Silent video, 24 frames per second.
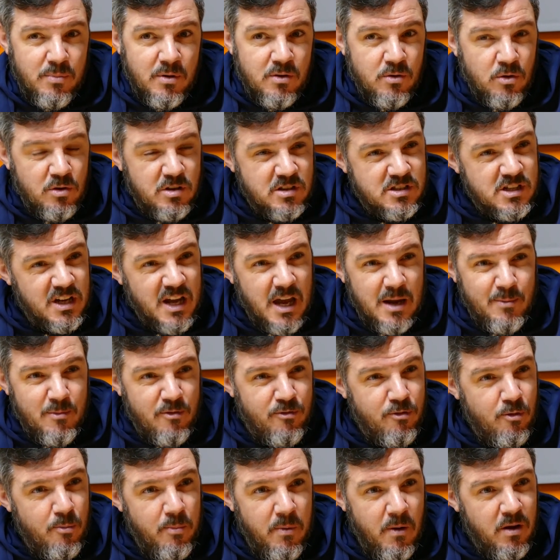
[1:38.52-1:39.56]
Look, it's a game of
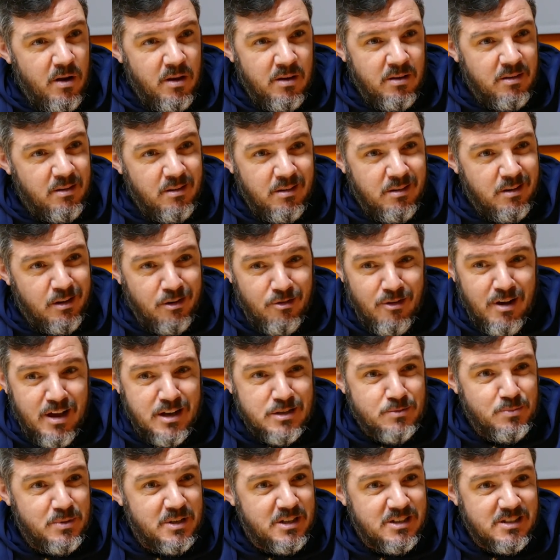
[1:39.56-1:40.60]
football on a
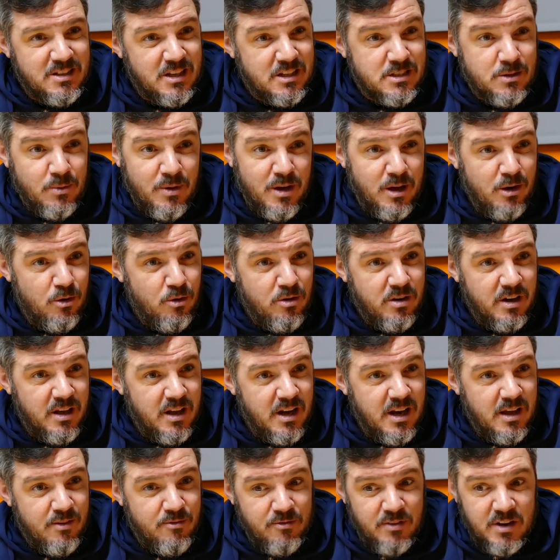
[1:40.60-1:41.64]
grass pitch. That's the way I look at it,
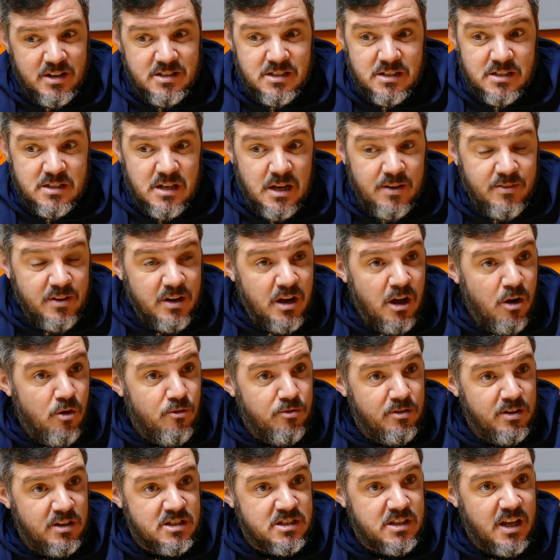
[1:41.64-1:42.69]
11 versus 11.
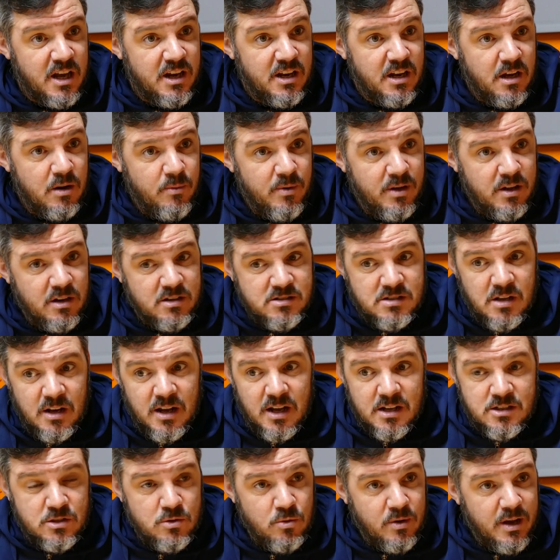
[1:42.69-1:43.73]
Hopefully it'll stay that way, because the
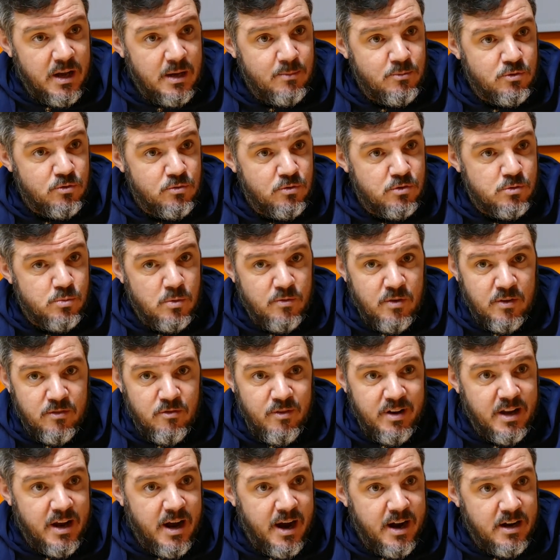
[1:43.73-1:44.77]
last two games for us we've had
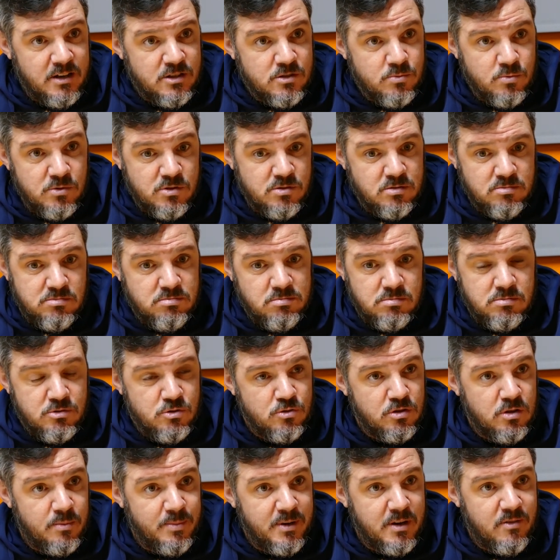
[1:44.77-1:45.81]
red cards, which
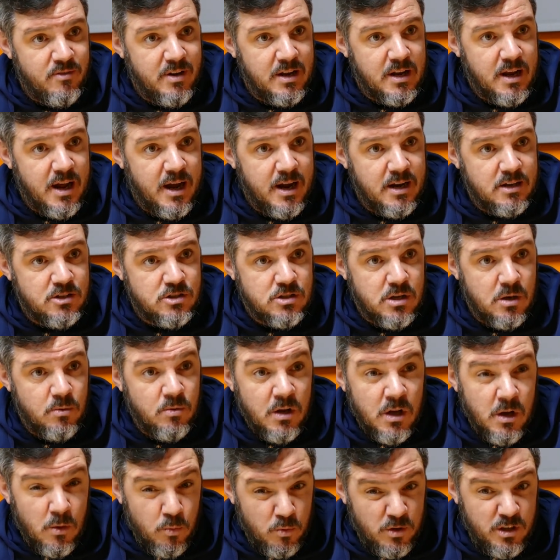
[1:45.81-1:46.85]
shouldn't have been red cards. So
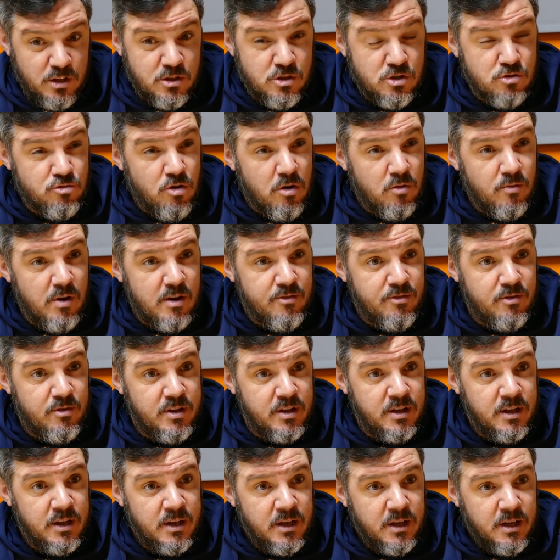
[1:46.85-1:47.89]
we need a strong
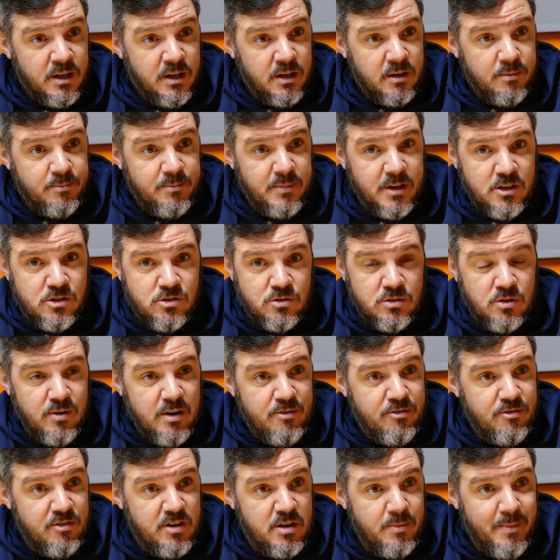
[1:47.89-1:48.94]
referee. Make sure the
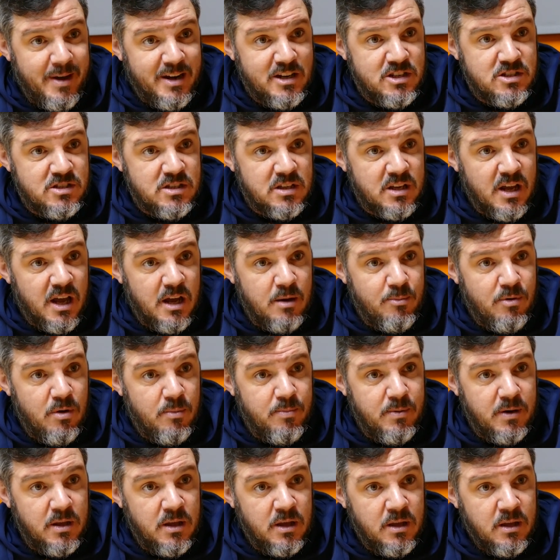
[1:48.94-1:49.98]
referee manages the game
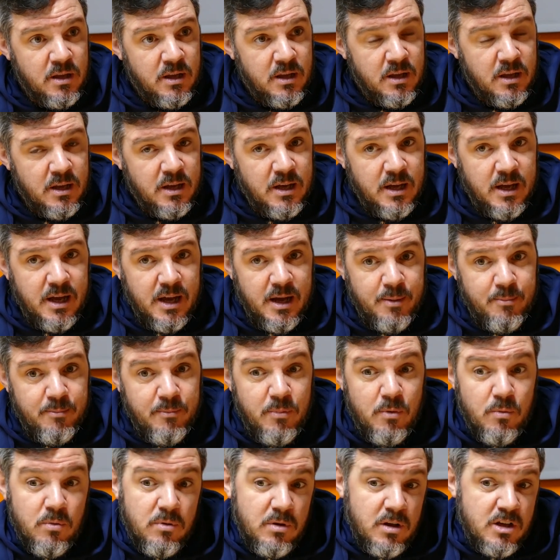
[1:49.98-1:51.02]
properly.
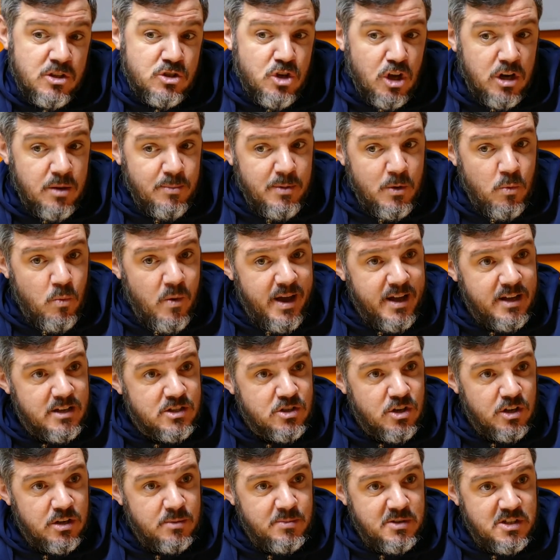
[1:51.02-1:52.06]
But it's going to be wet, it's
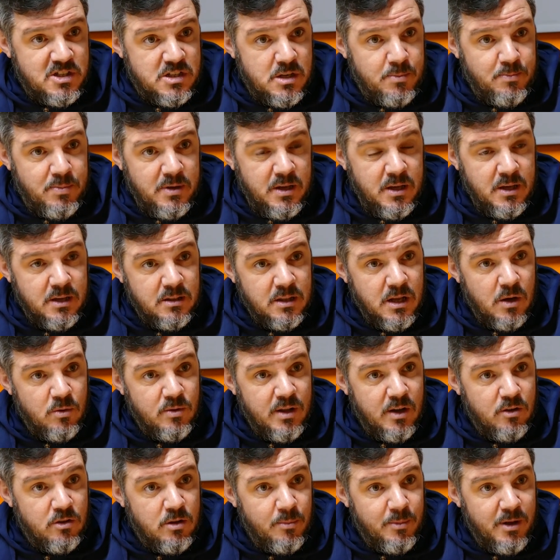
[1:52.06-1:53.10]
going to be zippy. No
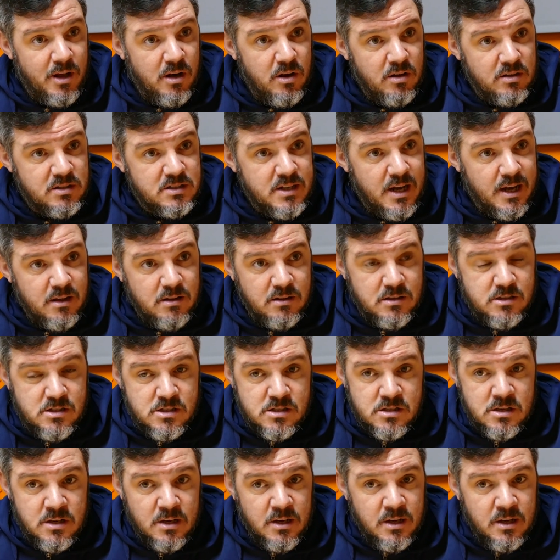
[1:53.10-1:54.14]
doubt there'll be a lot of tackles.